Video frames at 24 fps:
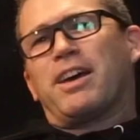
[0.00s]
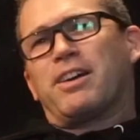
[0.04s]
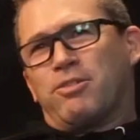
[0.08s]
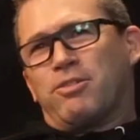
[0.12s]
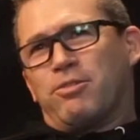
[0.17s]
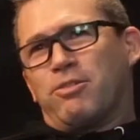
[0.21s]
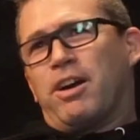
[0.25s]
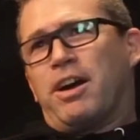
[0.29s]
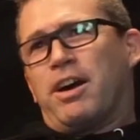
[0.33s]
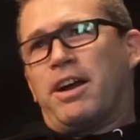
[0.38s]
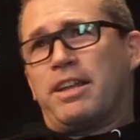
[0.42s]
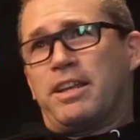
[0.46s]

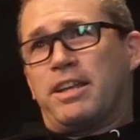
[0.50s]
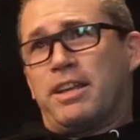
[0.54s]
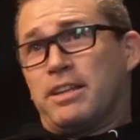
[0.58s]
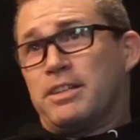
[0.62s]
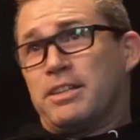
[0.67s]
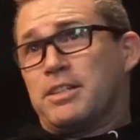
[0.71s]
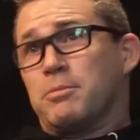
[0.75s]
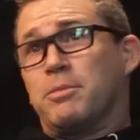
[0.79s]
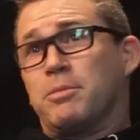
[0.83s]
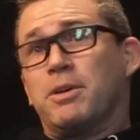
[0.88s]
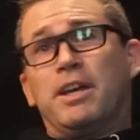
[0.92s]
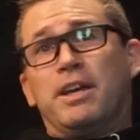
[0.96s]
karate and
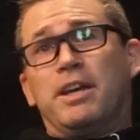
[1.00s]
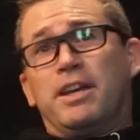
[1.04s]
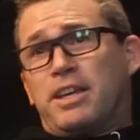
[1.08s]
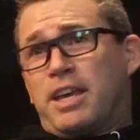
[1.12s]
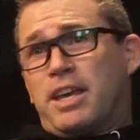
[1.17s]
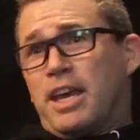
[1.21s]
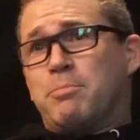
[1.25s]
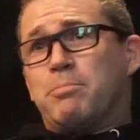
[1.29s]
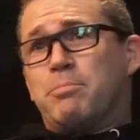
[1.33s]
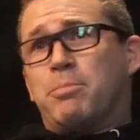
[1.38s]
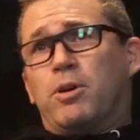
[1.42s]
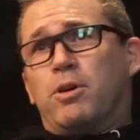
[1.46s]
some
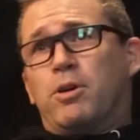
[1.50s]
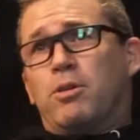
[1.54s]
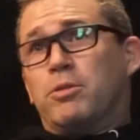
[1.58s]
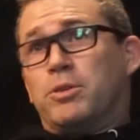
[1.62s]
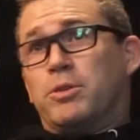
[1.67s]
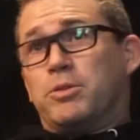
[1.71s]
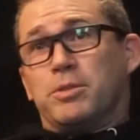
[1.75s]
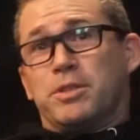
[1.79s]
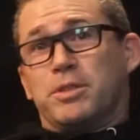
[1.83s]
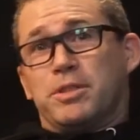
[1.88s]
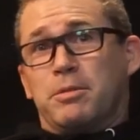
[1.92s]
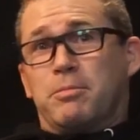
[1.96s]
Kenpo,
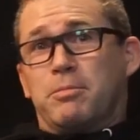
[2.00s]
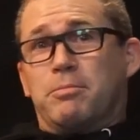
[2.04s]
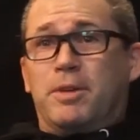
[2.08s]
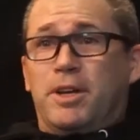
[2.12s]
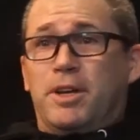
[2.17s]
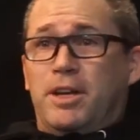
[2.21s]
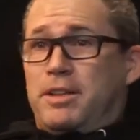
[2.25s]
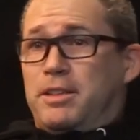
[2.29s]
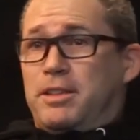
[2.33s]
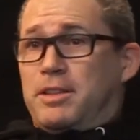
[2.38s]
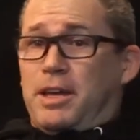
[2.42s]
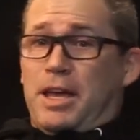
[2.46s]
which was the
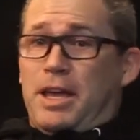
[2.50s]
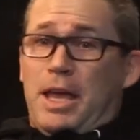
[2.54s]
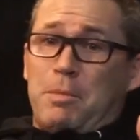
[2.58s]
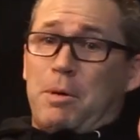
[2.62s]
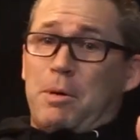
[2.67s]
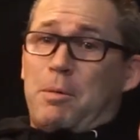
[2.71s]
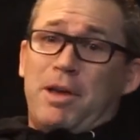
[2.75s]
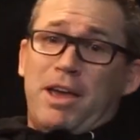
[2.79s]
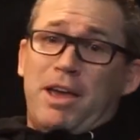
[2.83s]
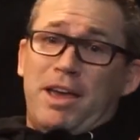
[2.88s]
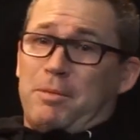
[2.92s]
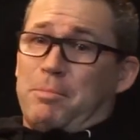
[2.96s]

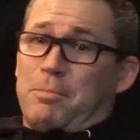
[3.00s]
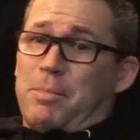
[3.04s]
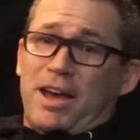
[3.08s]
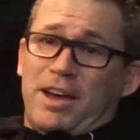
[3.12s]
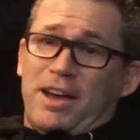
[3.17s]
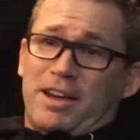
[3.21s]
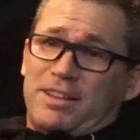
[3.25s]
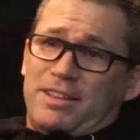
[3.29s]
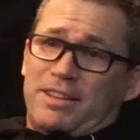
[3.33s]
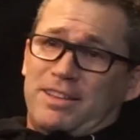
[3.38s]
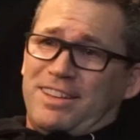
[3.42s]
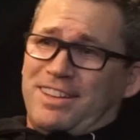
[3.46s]
MMA
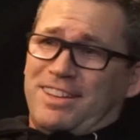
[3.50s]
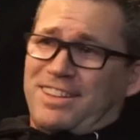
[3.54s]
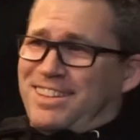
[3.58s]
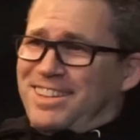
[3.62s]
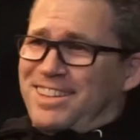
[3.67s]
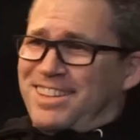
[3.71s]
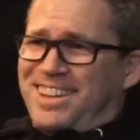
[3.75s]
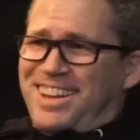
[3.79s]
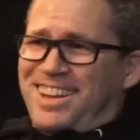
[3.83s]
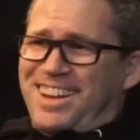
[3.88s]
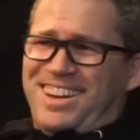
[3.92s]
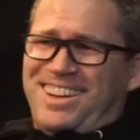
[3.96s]
back in the
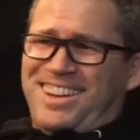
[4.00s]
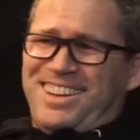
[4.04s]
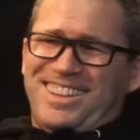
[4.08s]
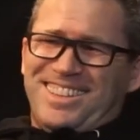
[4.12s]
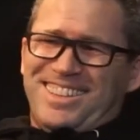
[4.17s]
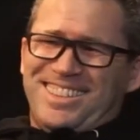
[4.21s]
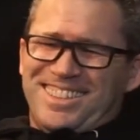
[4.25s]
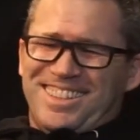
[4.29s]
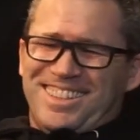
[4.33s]
80s.